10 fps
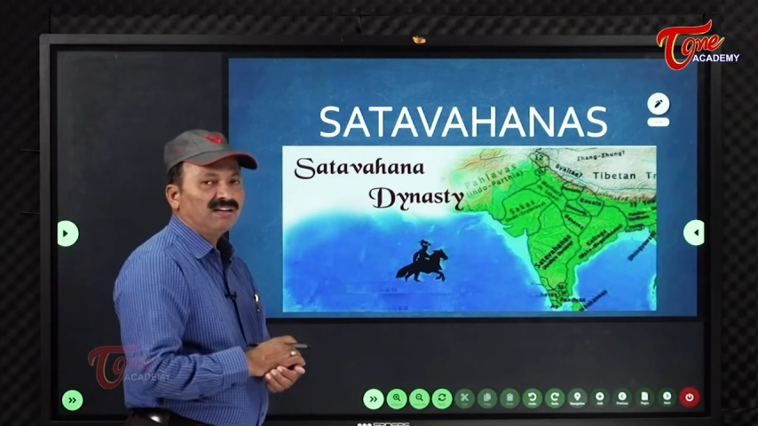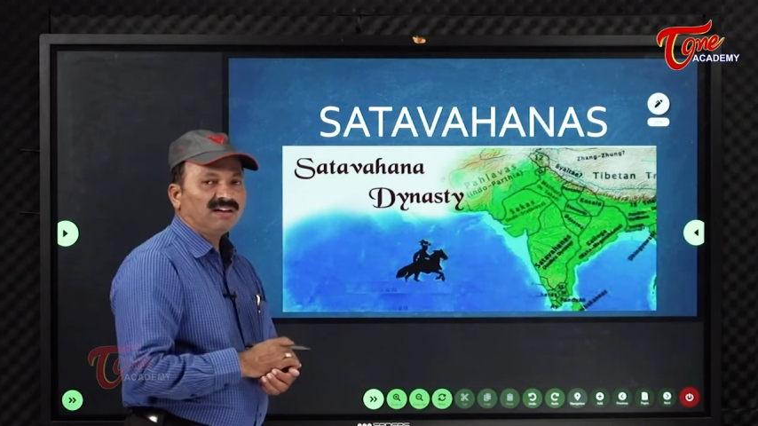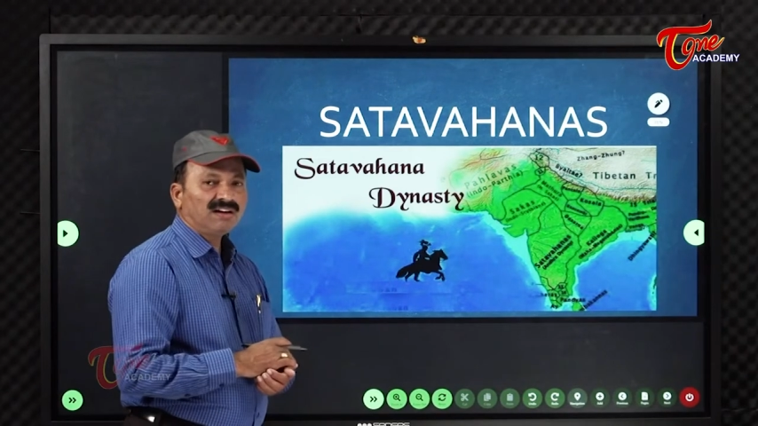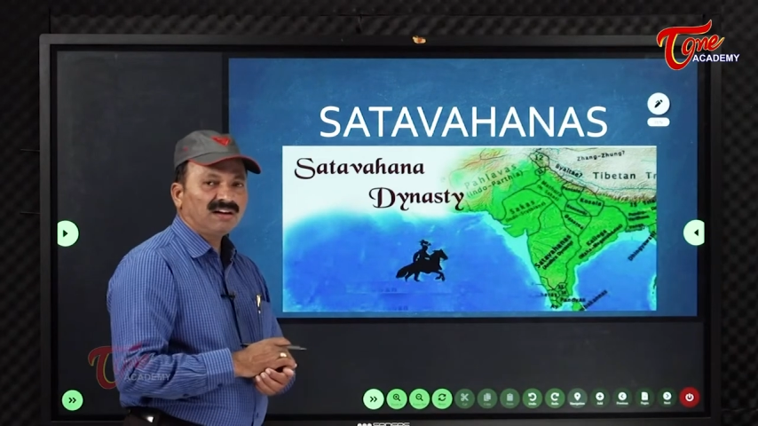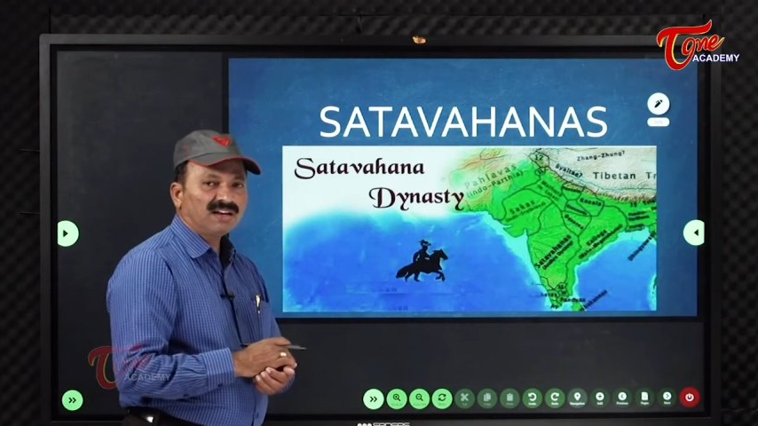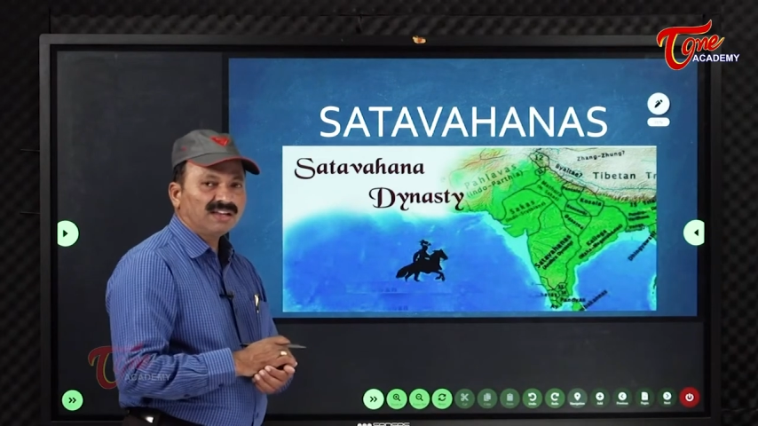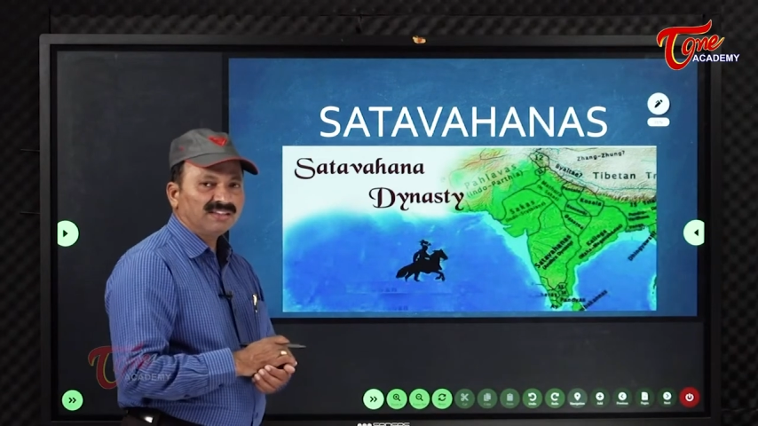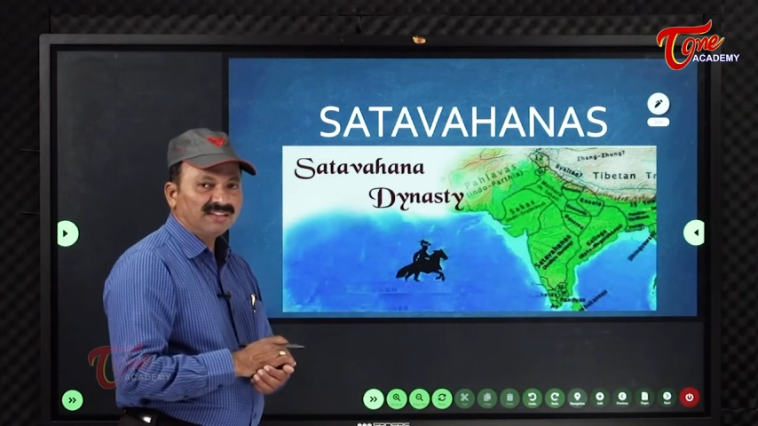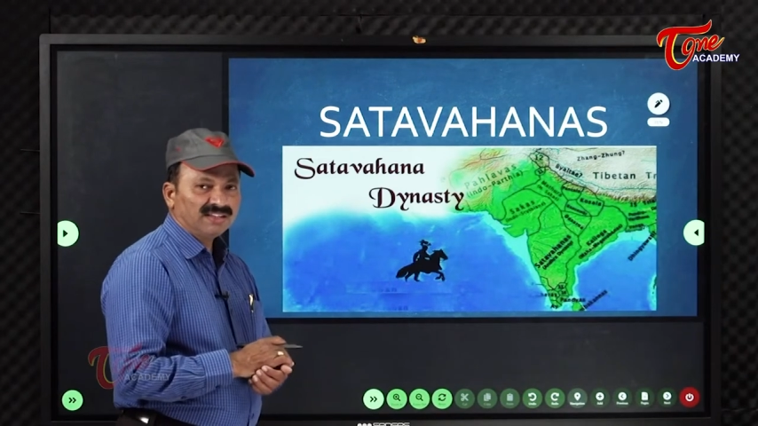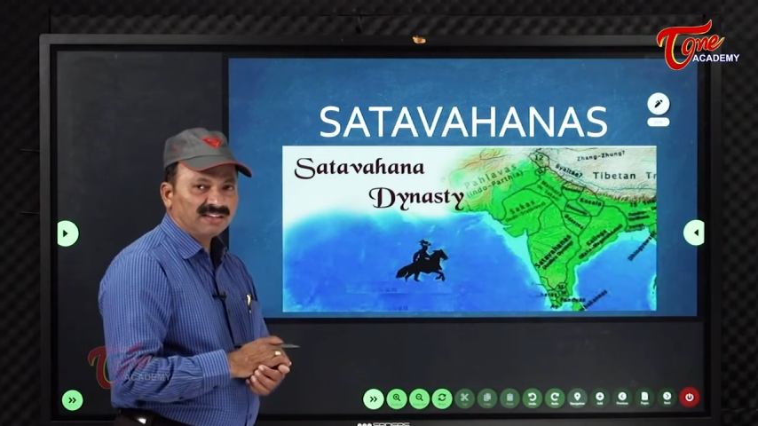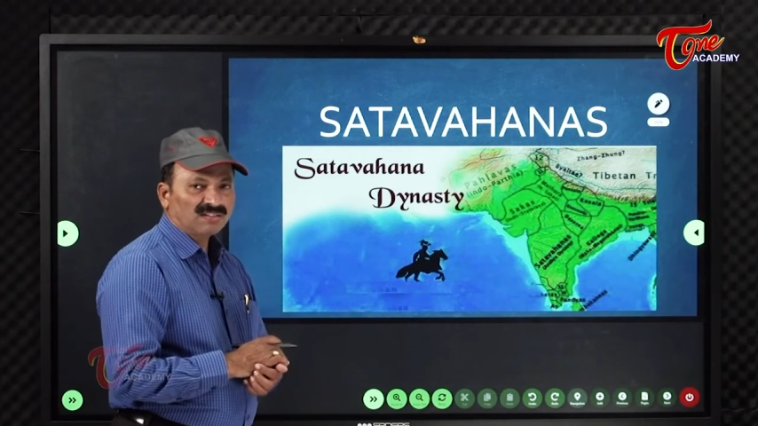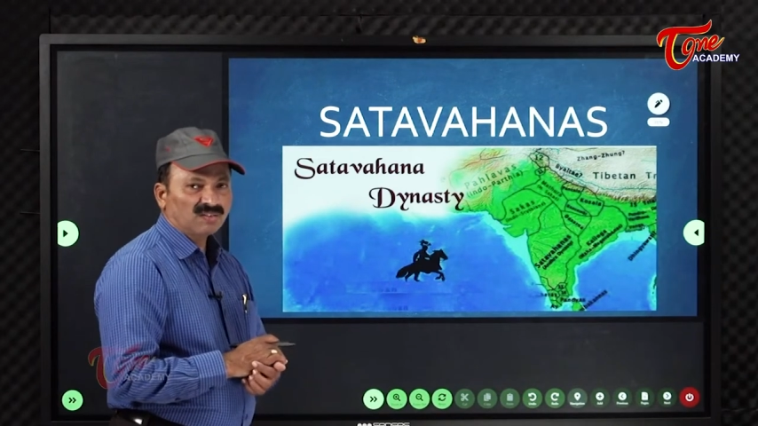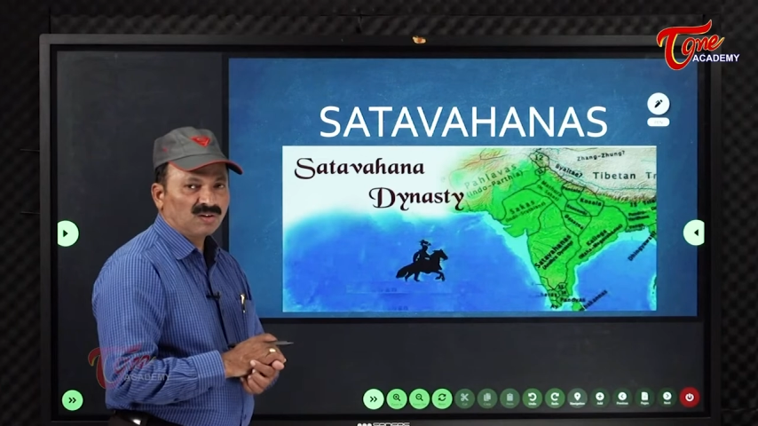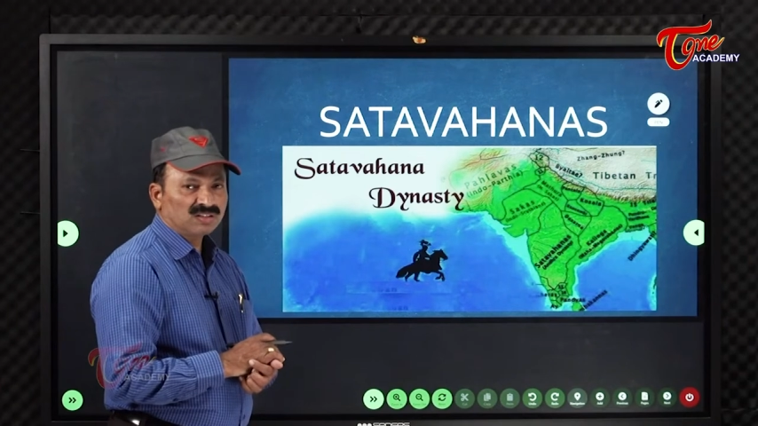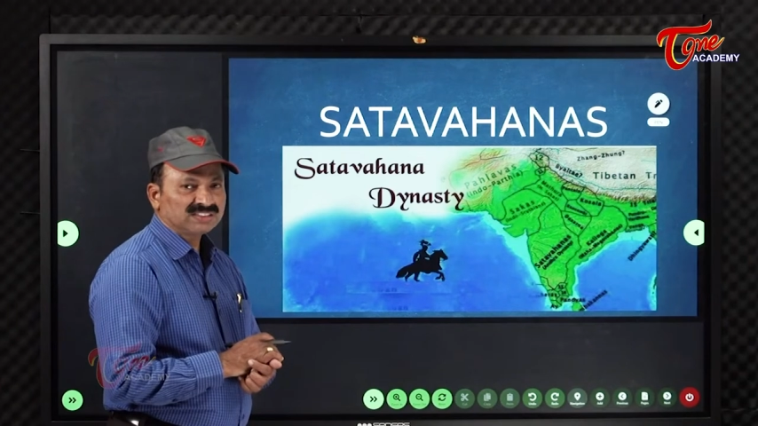or they are called